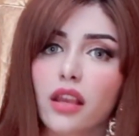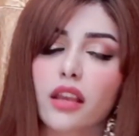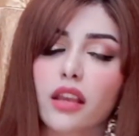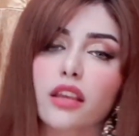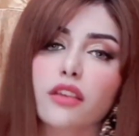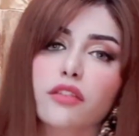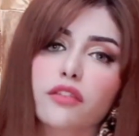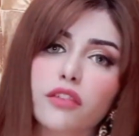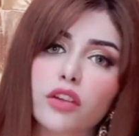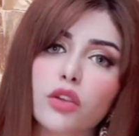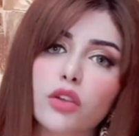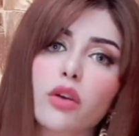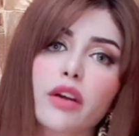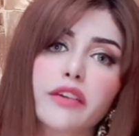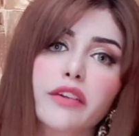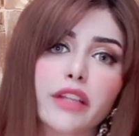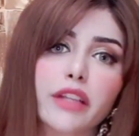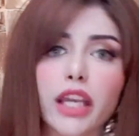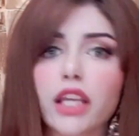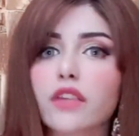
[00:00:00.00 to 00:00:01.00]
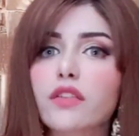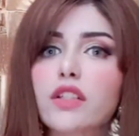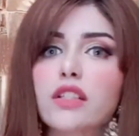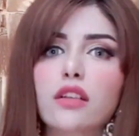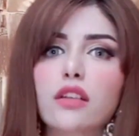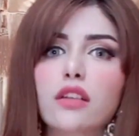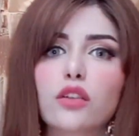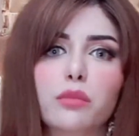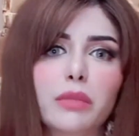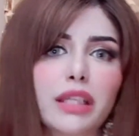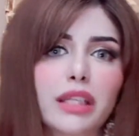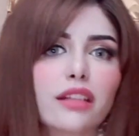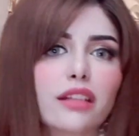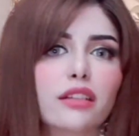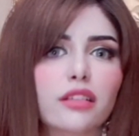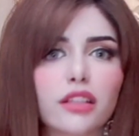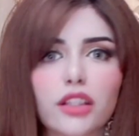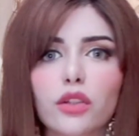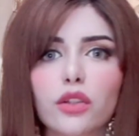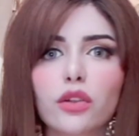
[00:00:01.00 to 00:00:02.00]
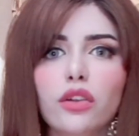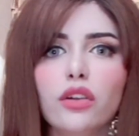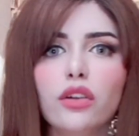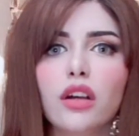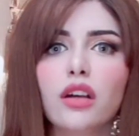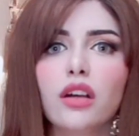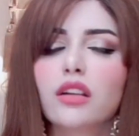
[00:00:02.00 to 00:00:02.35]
If you are an Aries and you meet a Leo,